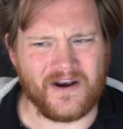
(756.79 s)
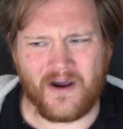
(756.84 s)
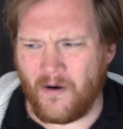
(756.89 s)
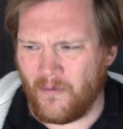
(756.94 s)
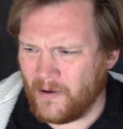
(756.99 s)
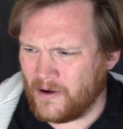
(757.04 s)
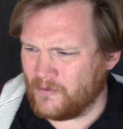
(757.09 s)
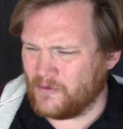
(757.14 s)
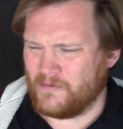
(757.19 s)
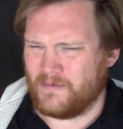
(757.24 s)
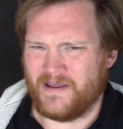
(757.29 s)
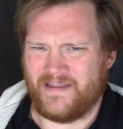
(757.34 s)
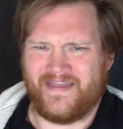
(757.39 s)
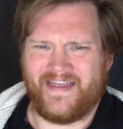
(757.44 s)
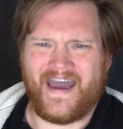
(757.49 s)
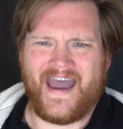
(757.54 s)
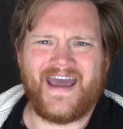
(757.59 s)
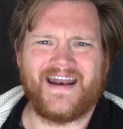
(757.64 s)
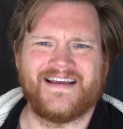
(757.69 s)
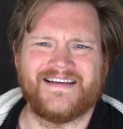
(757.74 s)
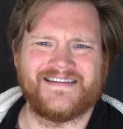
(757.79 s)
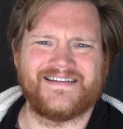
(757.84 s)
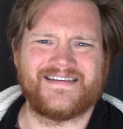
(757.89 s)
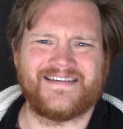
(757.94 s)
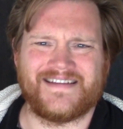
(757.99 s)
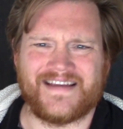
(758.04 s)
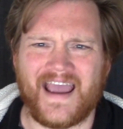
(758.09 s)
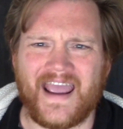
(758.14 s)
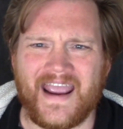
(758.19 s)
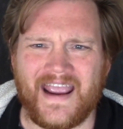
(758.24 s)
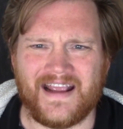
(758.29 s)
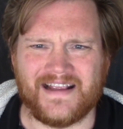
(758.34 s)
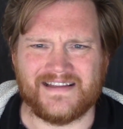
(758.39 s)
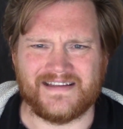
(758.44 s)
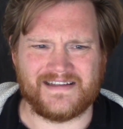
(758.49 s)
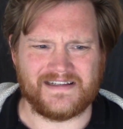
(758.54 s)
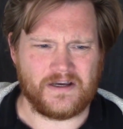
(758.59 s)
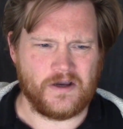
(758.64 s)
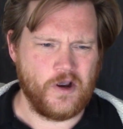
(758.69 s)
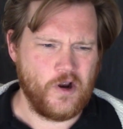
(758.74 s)
Nobody would be that insane
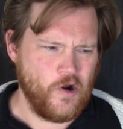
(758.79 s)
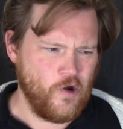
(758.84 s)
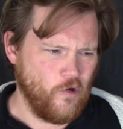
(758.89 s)
to